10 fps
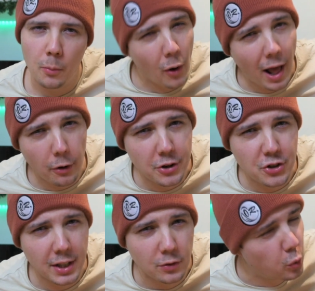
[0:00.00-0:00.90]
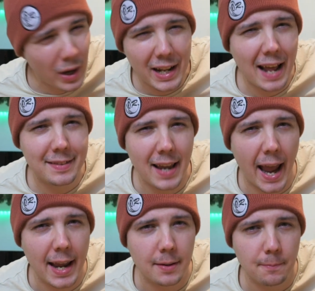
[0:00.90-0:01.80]
Minima Origin
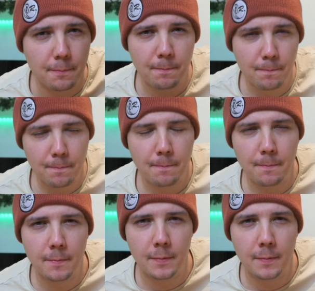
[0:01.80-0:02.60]
2019!